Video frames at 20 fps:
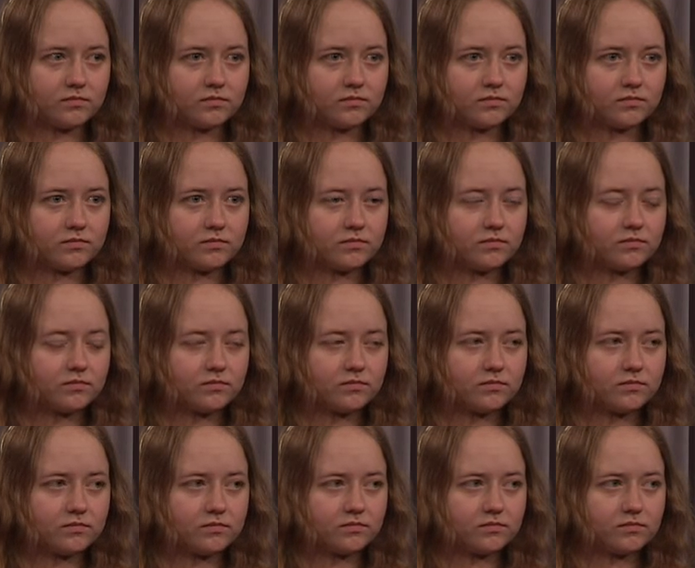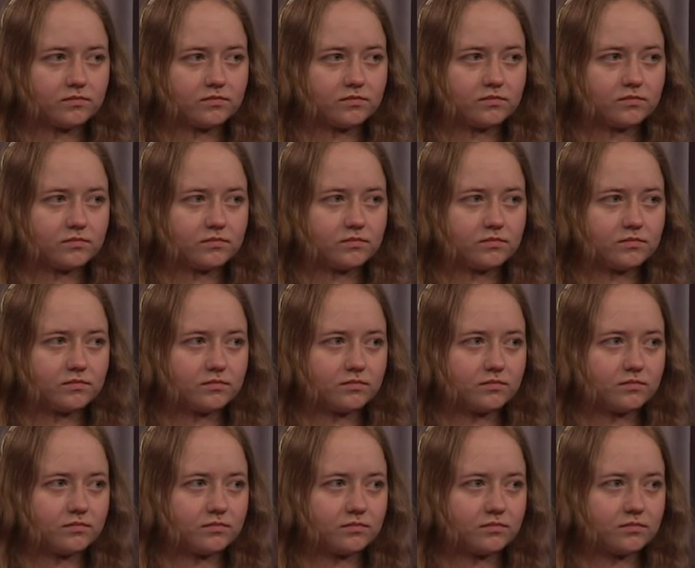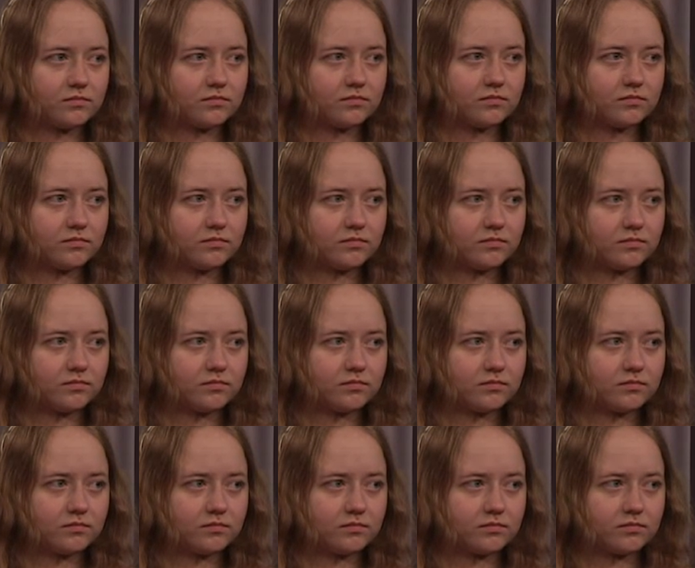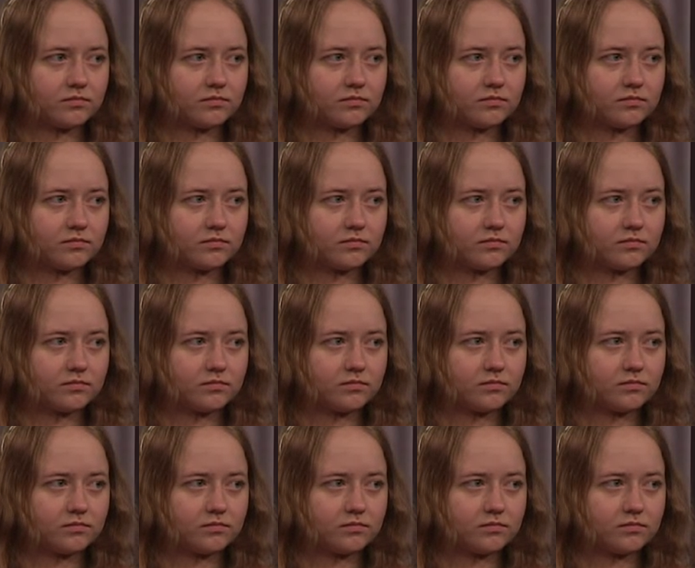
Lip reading: This person isn't speaking.